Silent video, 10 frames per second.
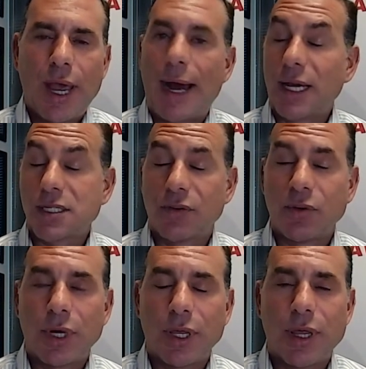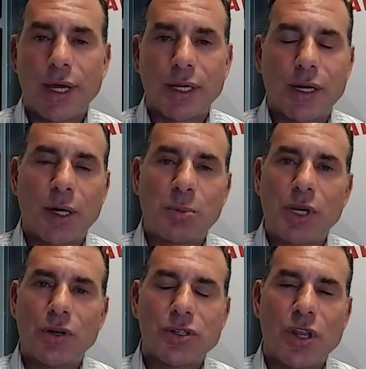ask everybody that
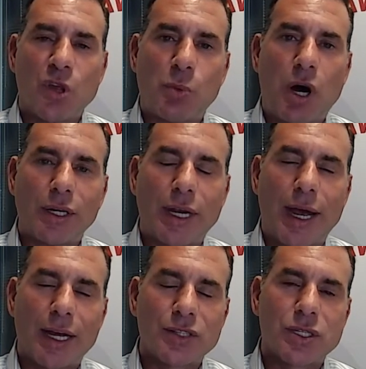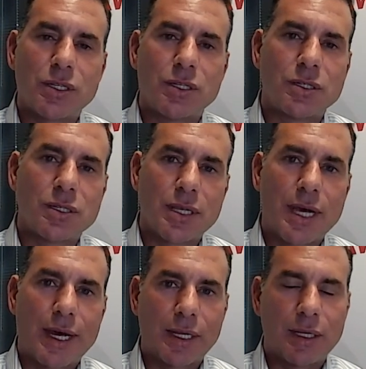appears on the podcast is
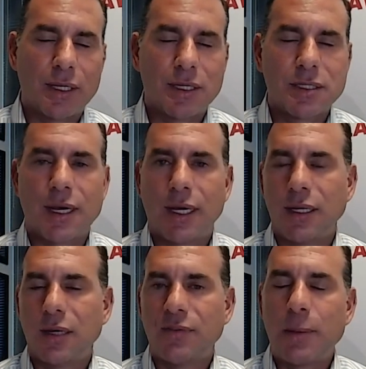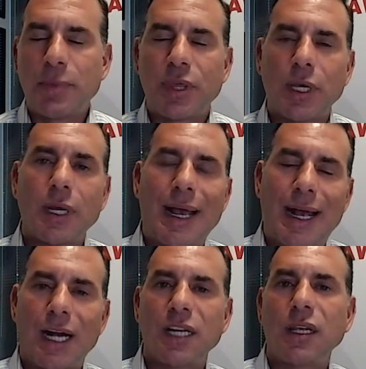that this idea of empathy and
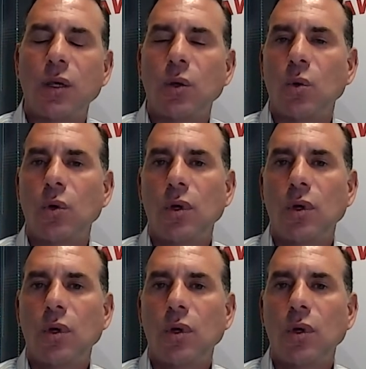how do you